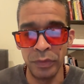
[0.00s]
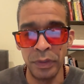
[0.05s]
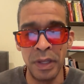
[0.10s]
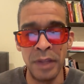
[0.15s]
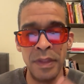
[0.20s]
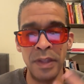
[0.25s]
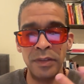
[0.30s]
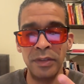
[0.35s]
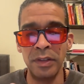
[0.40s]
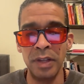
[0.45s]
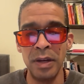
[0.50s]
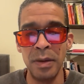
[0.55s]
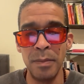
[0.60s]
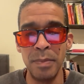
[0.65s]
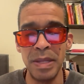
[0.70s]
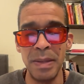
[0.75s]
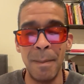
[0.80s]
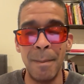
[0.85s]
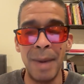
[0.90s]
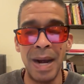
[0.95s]
And this is going to
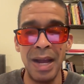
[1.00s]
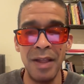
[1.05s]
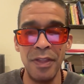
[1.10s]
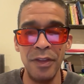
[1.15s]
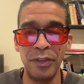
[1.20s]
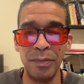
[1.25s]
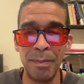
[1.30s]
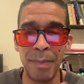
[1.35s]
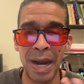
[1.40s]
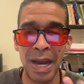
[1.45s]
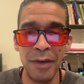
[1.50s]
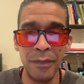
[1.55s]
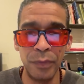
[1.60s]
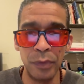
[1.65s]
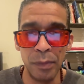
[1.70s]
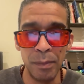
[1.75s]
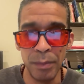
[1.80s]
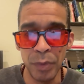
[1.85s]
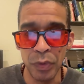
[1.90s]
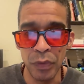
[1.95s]
be this
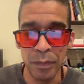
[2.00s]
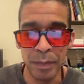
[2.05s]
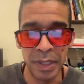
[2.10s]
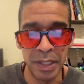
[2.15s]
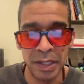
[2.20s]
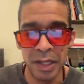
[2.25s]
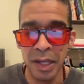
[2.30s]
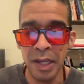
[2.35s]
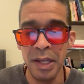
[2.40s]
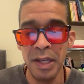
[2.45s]
mindful movement